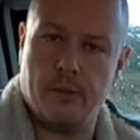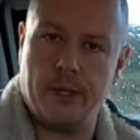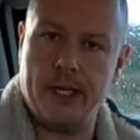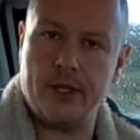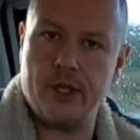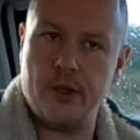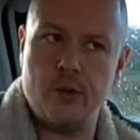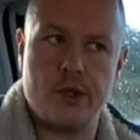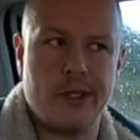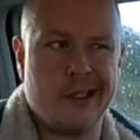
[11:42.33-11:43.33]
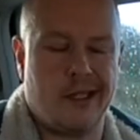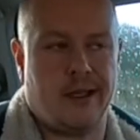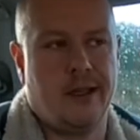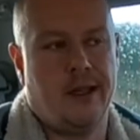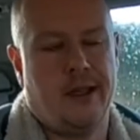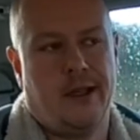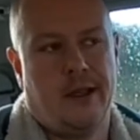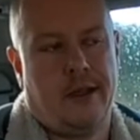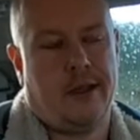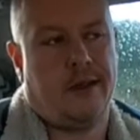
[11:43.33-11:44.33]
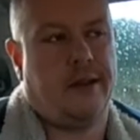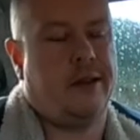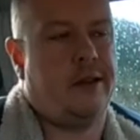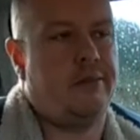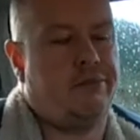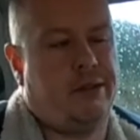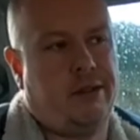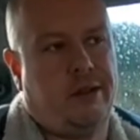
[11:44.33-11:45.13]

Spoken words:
blade you're using. I